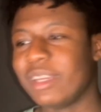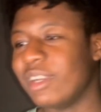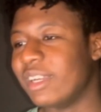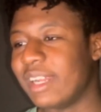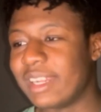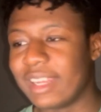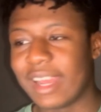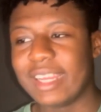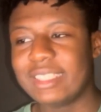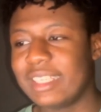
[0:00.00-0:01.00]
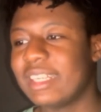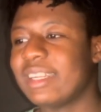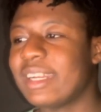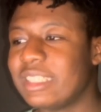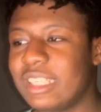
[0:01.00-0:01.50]
good, and they're 18 and
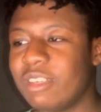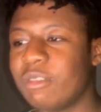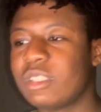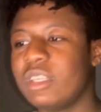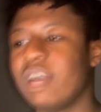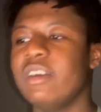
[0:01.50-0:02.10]
19, which